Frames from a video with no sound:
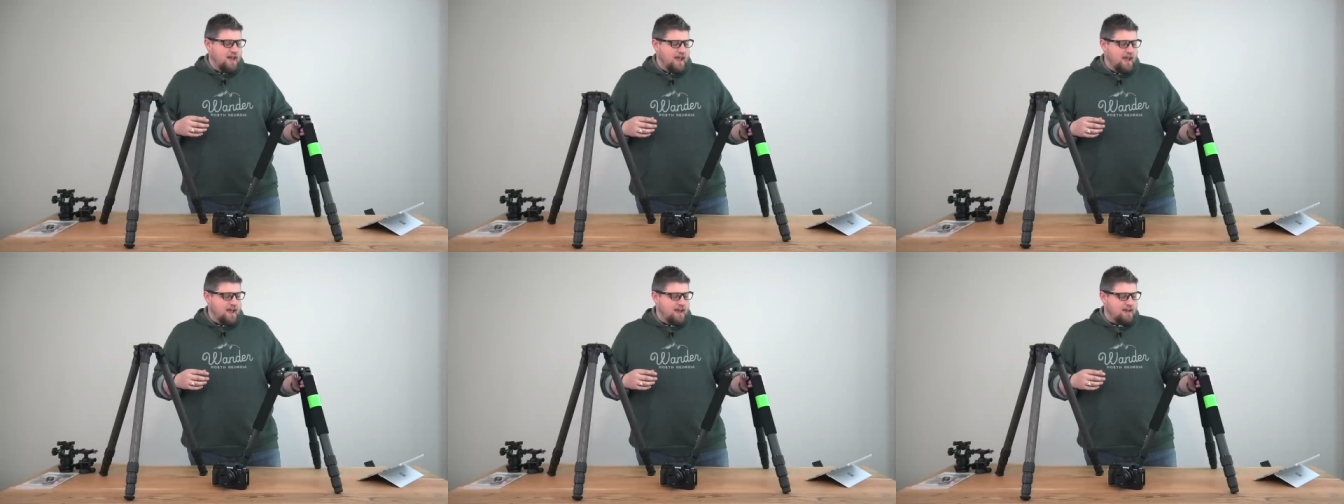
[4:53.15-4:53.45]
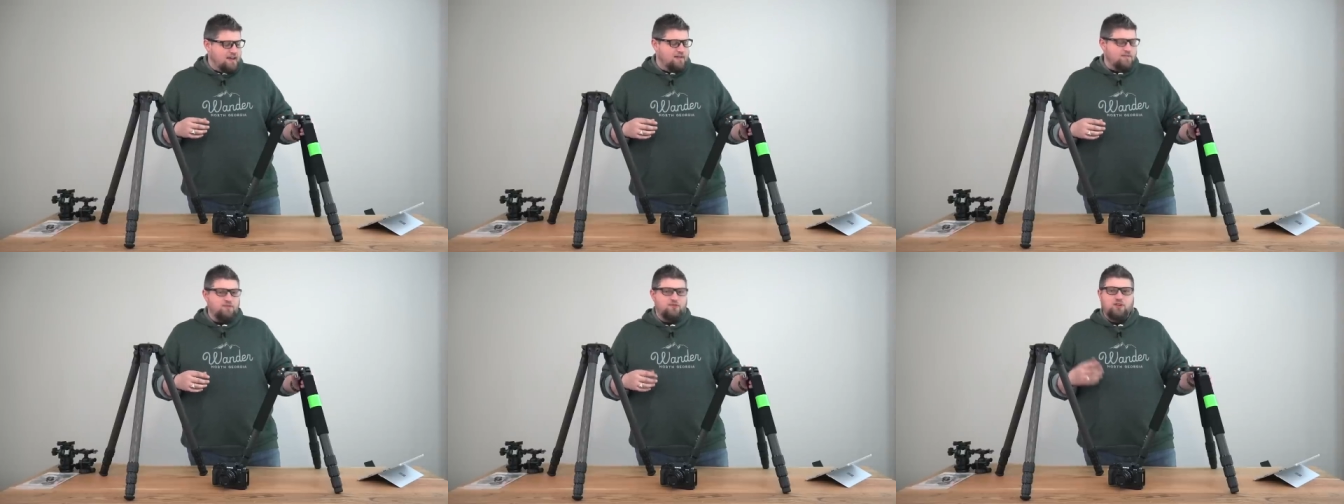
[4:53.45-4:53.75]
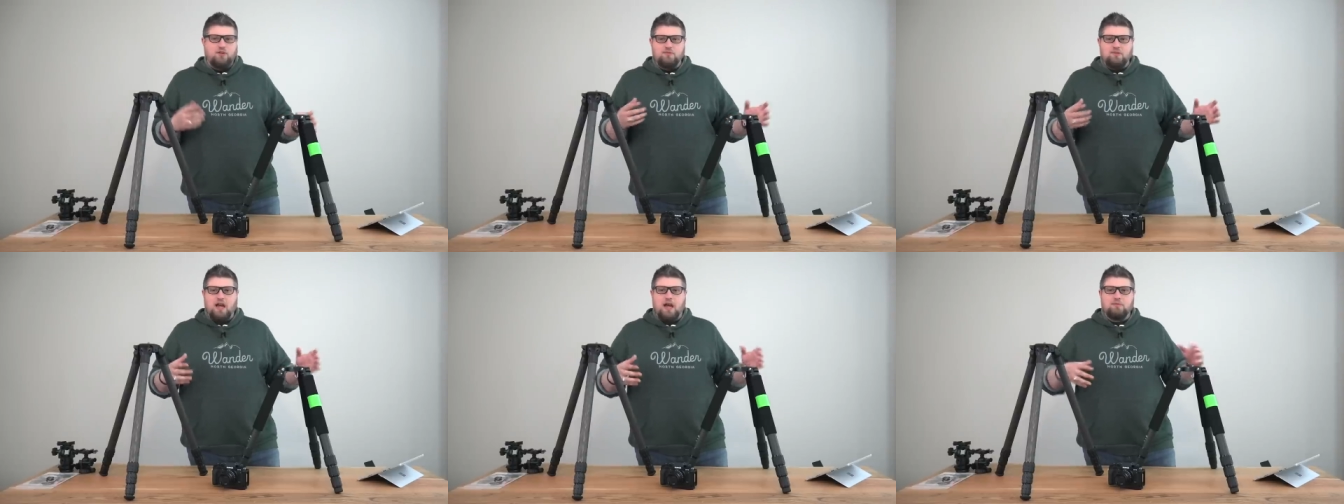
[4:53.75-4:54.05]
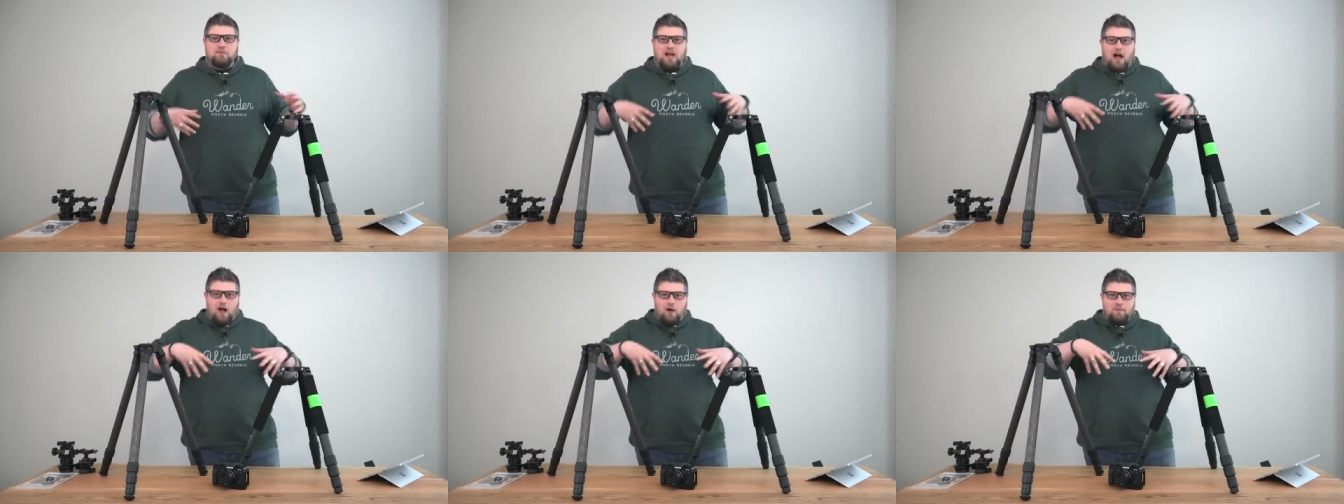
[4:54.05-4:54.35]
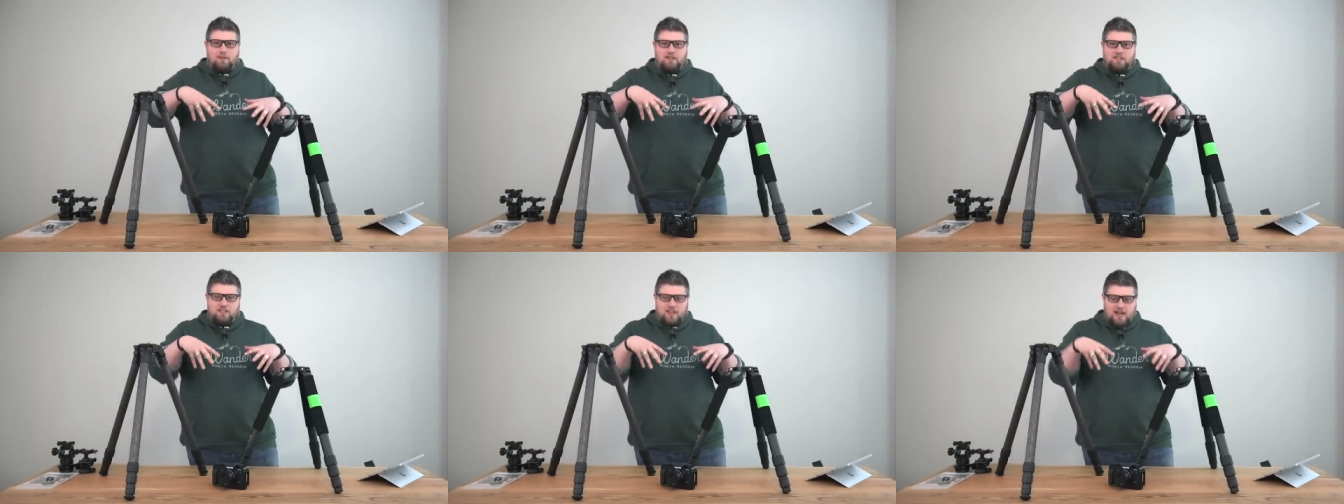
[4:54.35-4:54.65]
And sometimes I'll
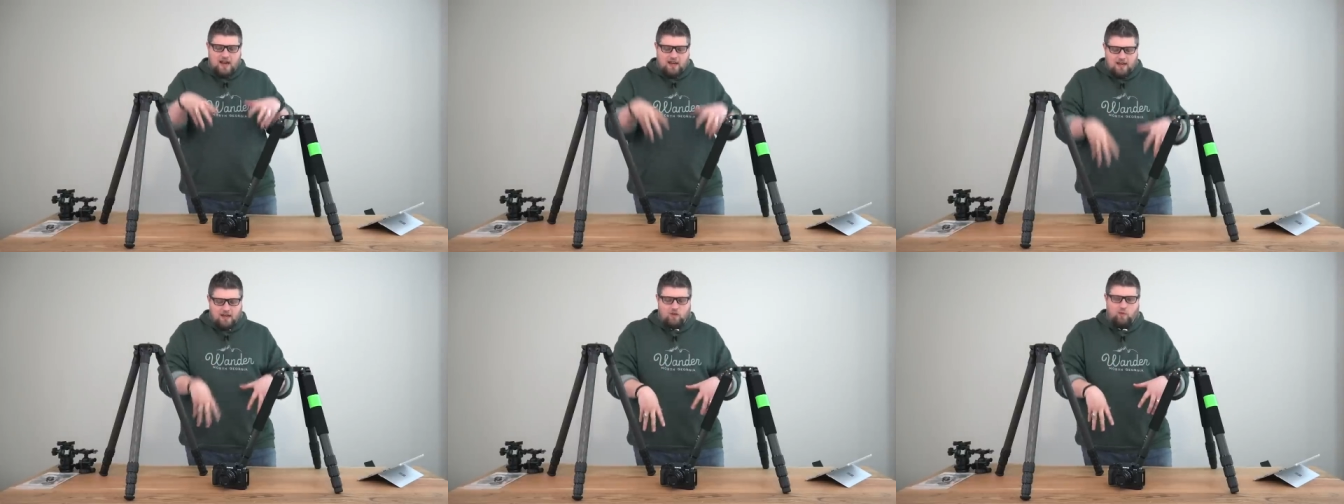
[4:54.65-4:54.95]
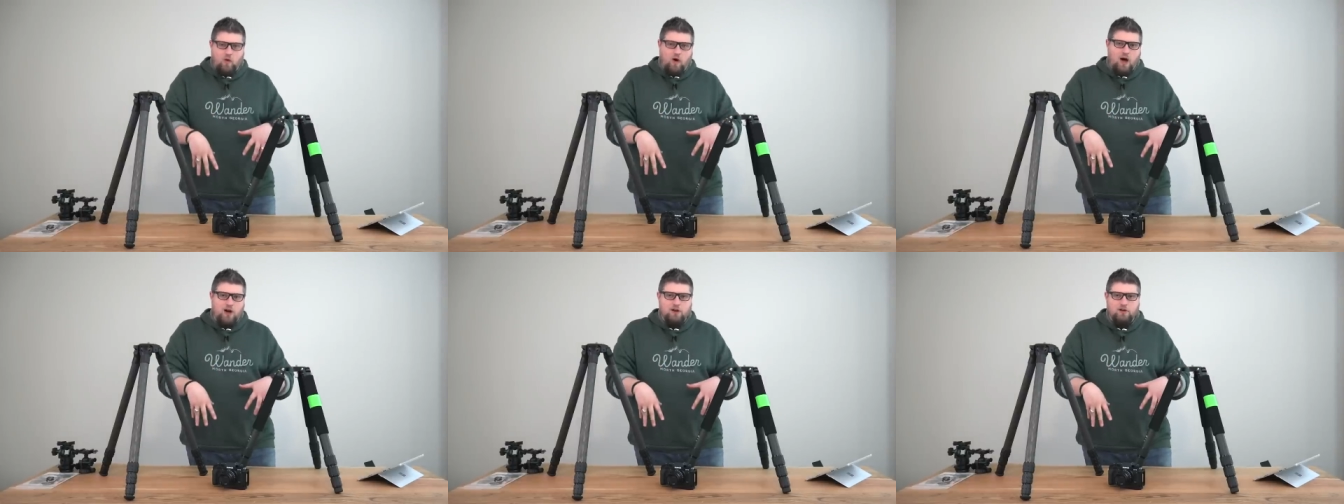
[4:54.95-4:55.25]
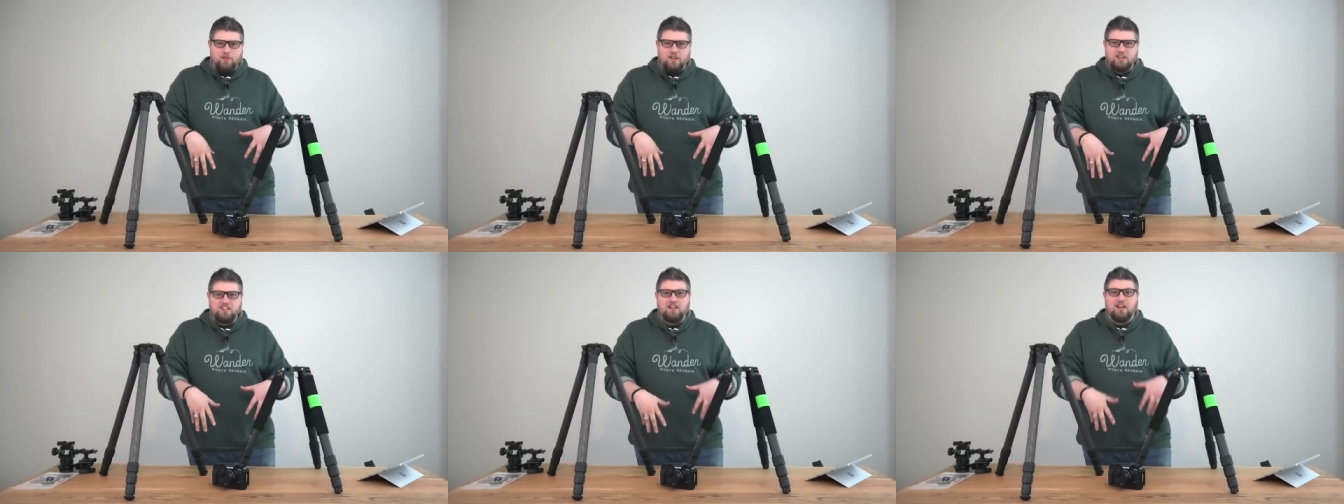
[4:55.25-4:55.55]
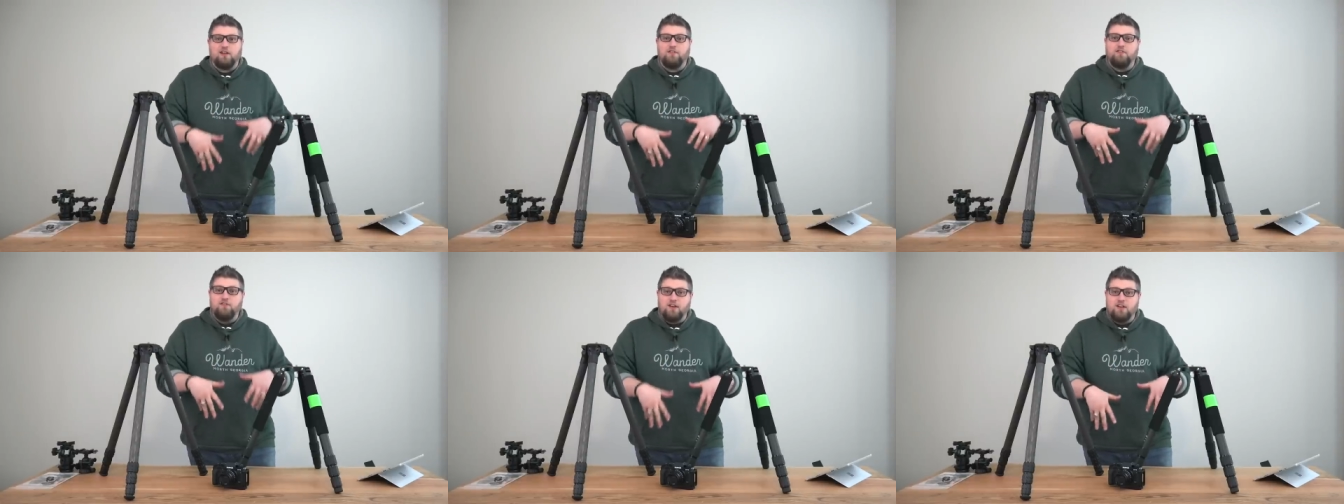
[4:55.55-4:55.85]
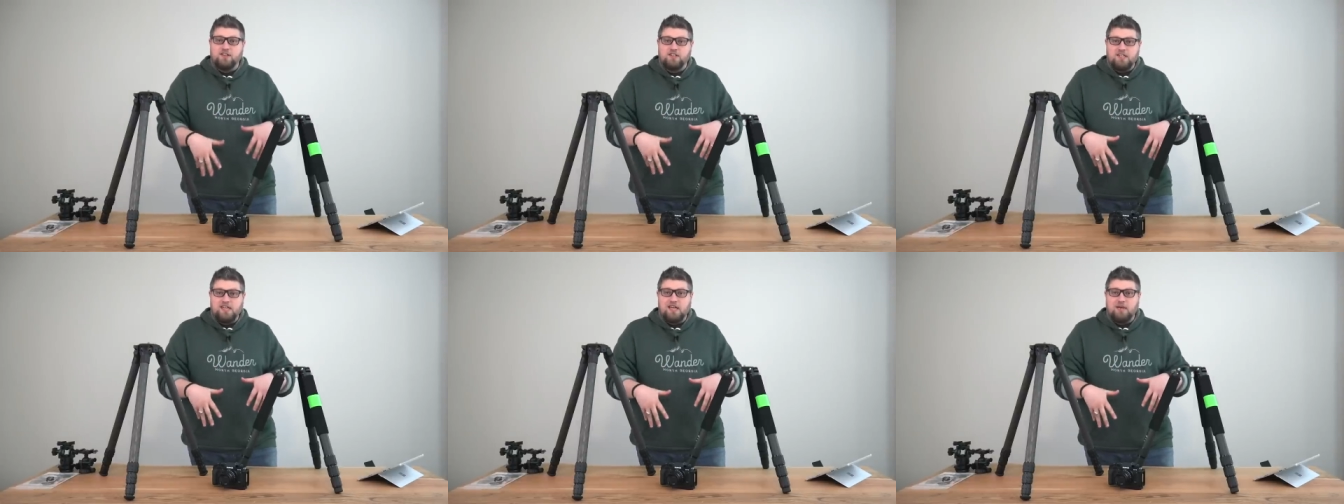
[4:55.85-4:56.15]
be standing in water that's like 1
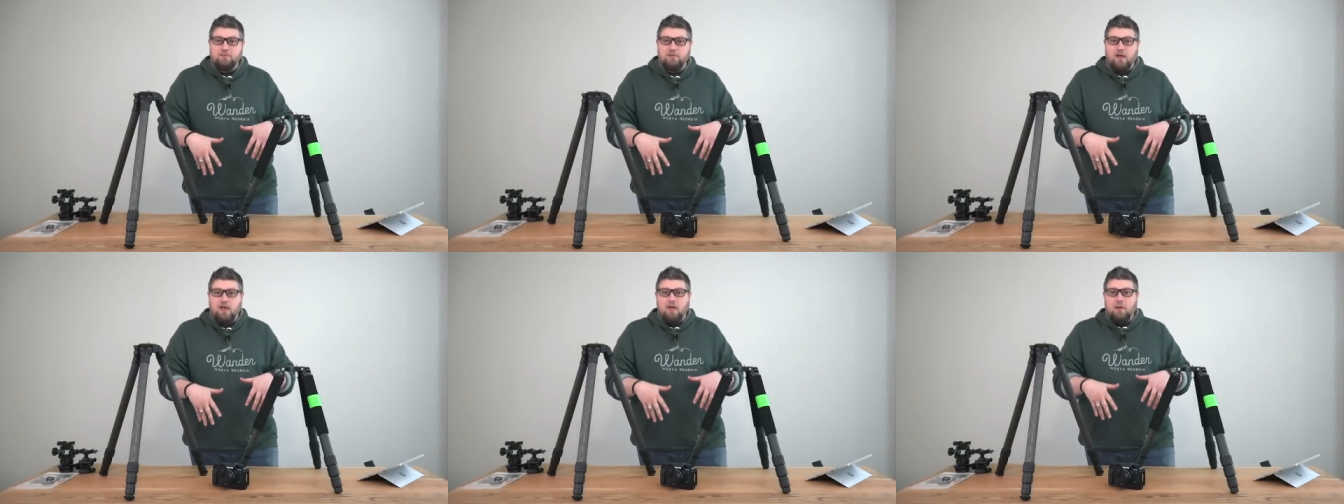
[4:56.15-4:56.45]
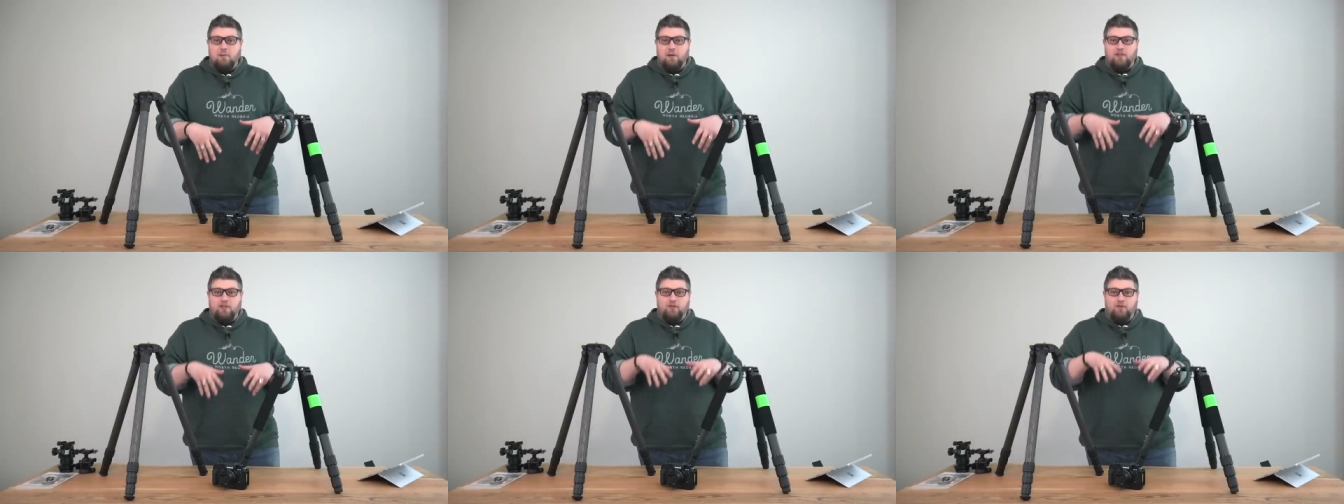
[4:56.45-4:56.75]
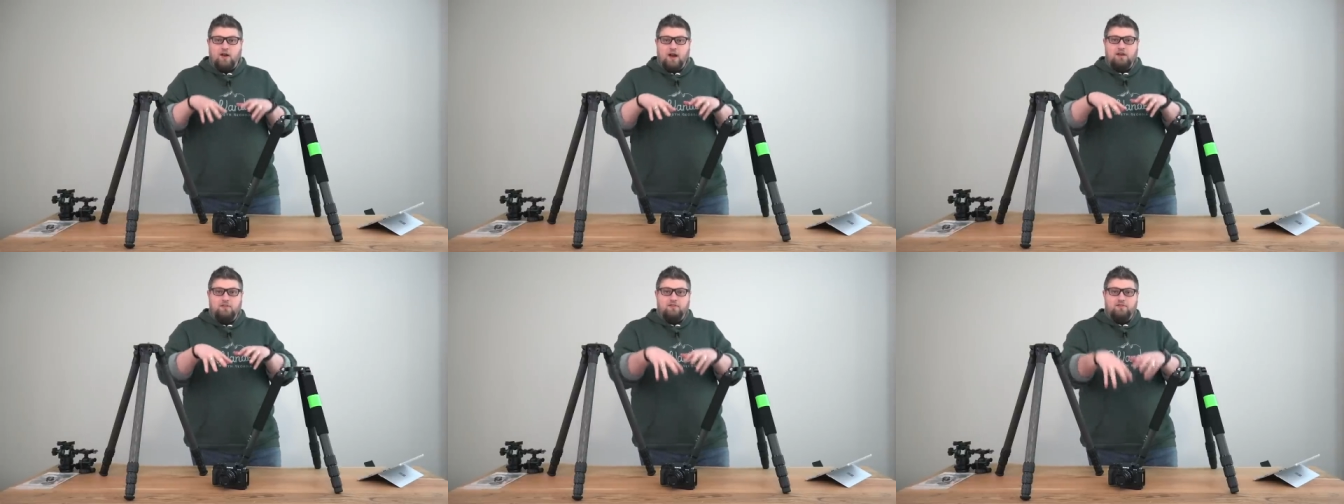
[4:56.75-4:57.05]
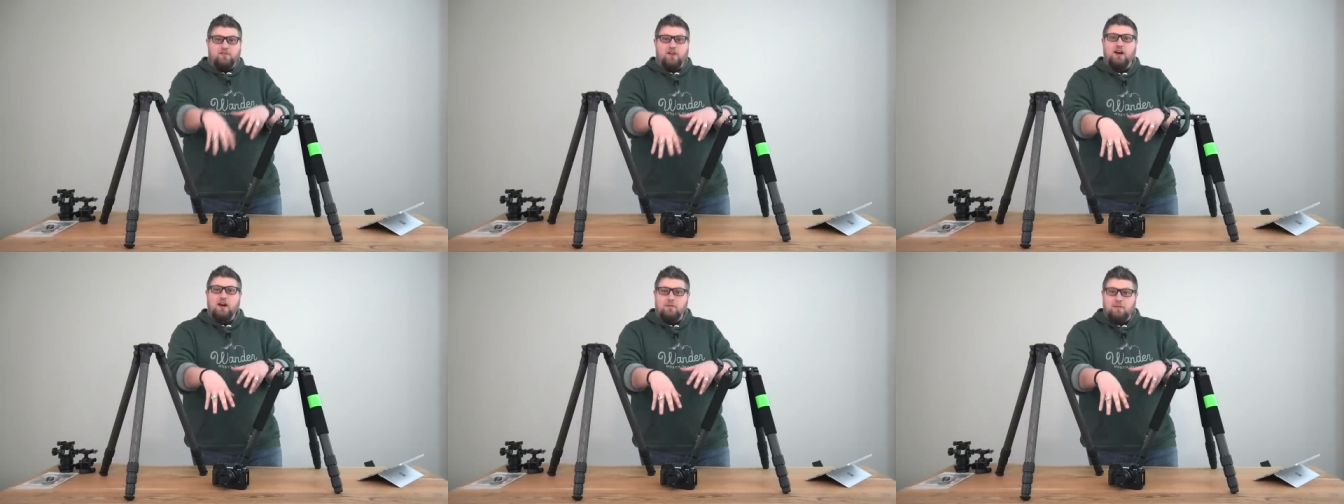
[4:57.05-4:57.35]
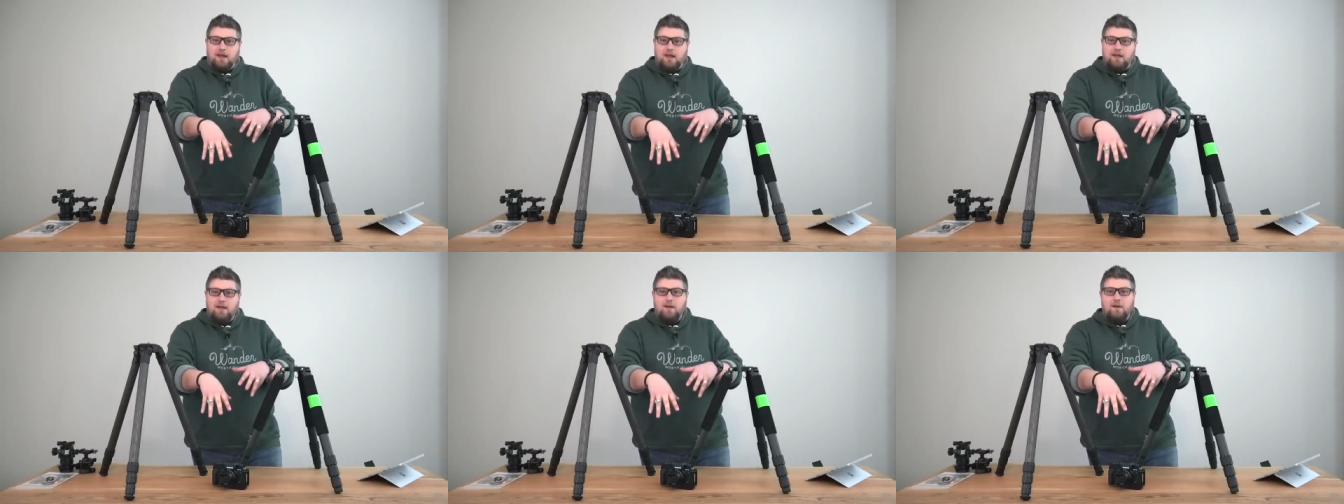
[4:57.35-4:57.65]
foot deep, but then right in front
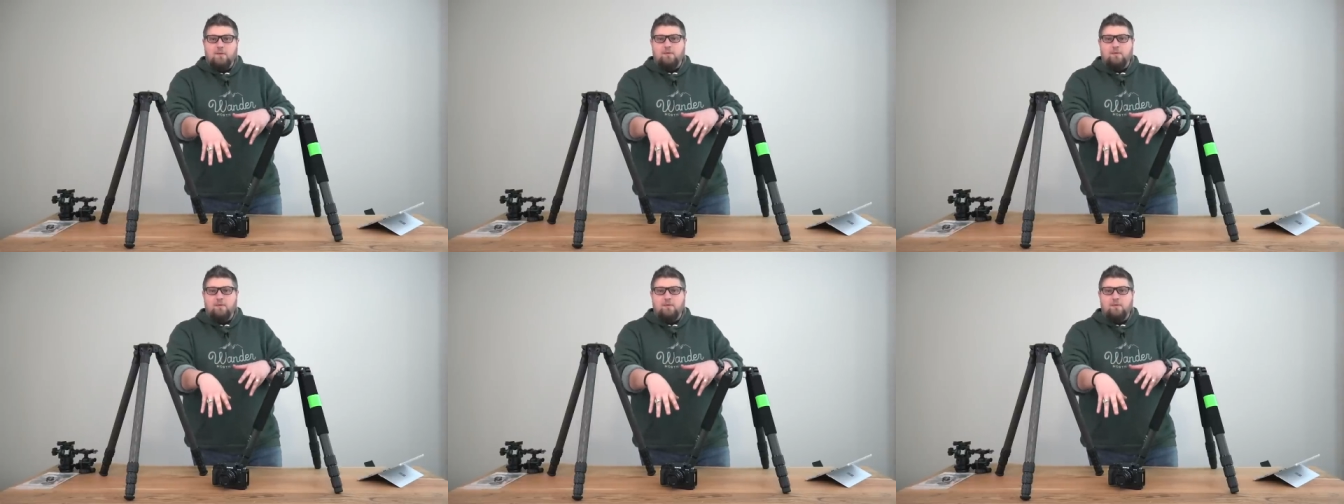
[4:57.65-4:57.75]
of me,